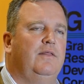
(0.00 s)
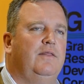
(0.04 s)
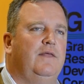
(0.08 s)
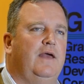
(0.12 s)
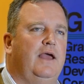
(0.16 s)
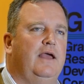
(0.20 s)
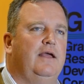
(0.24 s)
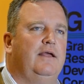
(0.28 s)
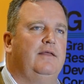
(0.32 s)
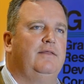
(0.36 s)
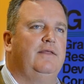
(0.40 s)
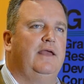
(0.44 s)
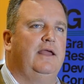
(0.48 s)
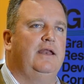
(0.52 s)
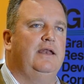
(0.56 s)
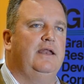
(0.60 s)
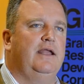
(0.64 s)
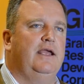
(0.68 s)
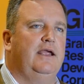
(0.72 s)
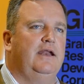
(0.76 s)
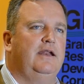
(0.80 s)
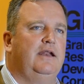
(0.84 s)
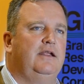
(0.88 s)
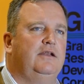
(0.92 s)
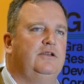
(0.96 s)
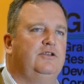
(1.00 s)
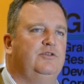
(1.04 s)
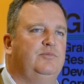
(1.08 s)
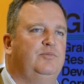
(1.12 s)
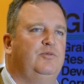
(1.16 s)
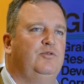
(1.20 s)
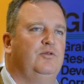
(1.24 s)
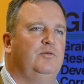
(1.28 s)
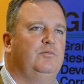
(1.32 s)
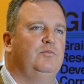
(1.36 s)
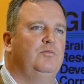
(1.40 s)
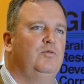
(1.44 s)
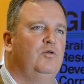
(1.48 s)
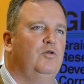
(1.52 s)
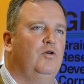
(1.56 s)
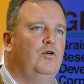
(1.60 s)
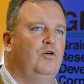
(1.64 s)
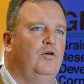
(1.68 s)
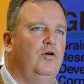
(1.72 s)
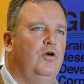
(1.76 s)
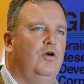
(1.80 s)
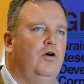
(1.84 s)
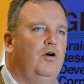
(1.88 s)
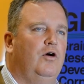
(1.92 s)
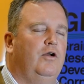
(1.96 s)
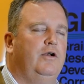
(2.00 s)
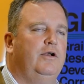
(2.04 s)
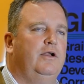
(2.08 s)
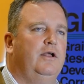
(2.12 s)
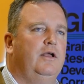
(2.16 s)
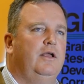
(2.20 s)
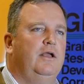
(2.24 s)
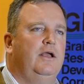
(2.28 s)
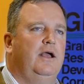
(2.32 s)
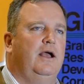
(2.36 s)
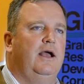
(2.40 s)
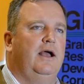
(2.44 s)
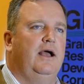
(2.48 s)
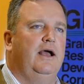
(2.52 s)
they, they're needing to put more on.